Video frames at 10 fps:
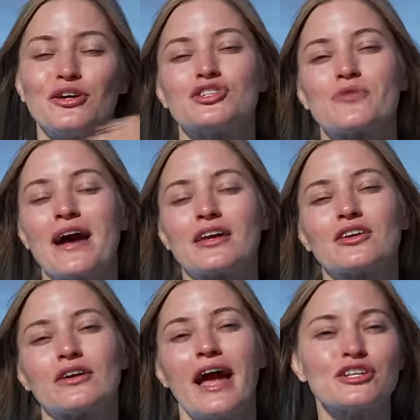You can track
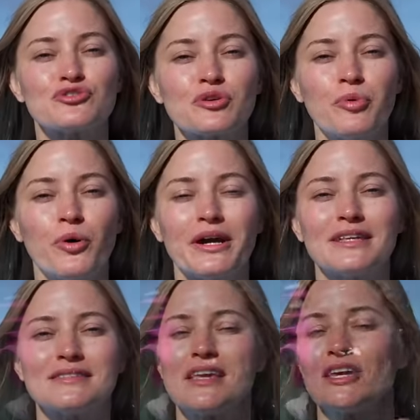your entry
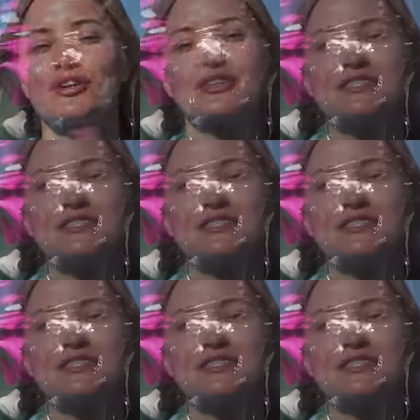points, your